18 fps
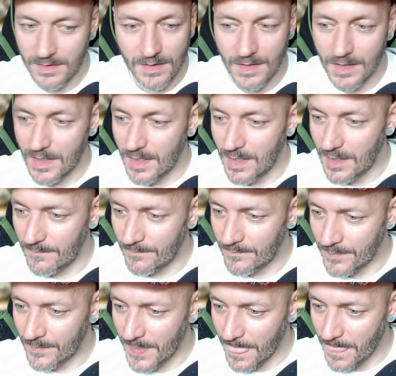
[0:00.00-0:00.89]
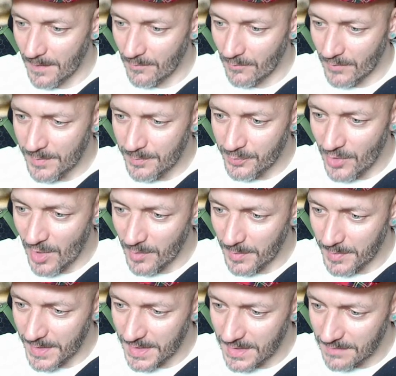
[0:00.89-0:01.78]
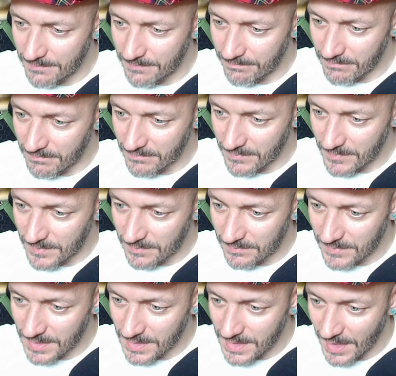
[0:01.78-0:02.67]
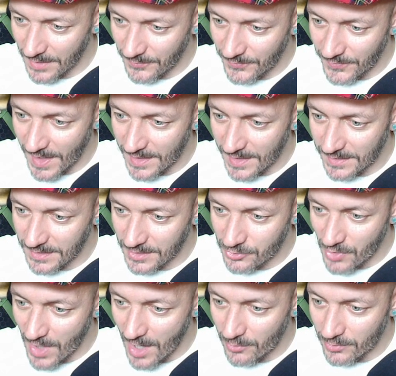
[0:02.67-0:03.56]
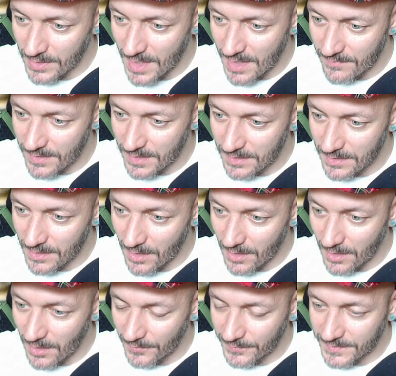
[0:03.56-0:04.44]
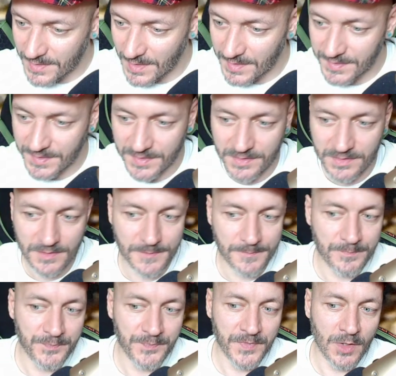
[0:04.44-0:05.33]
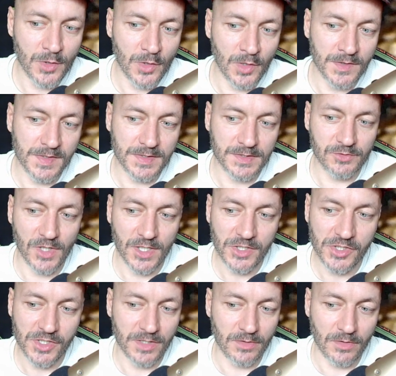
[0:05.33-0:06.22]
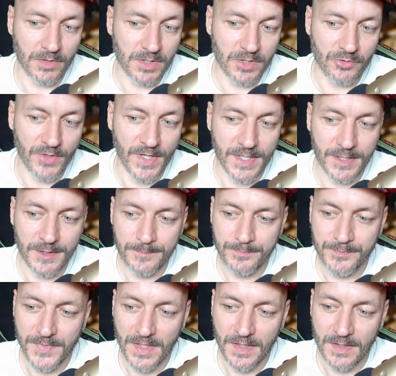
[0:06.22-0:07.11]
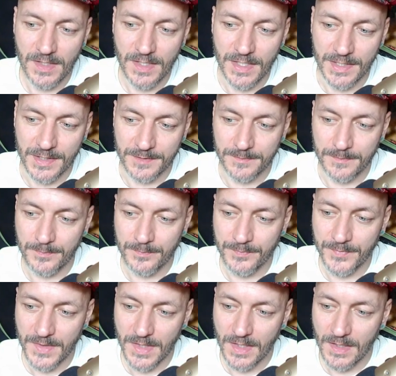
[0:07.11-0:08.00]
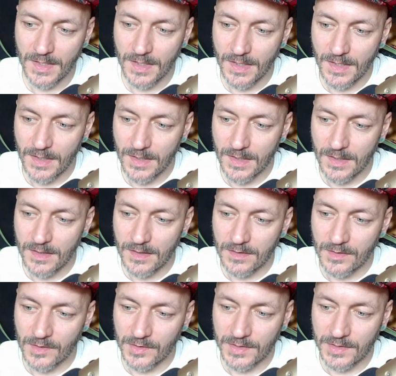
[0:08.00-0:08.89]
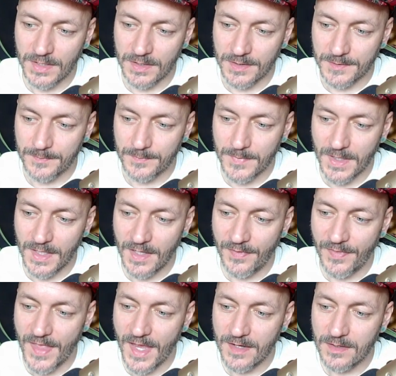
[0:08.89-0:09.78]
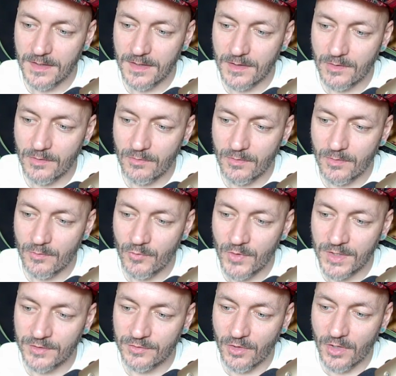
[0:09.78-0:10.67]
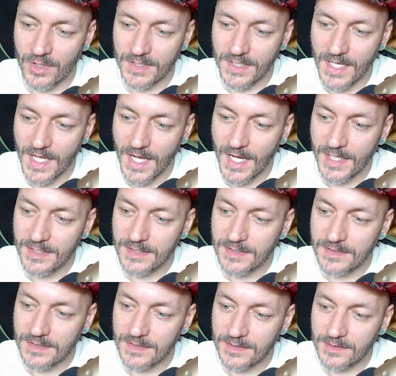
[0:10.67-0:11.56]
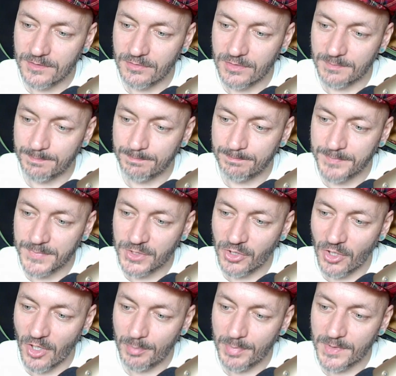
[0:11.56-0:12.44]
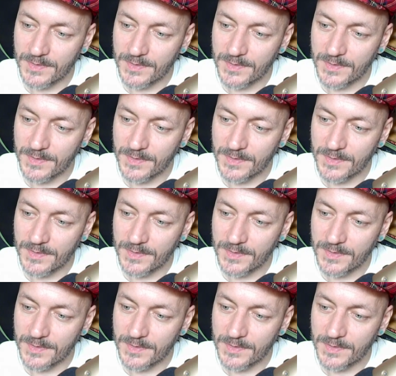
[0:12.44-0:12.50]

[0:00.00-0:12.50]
we probably can find the ground level of this construction or crater here or here. And then we draw the line to the top.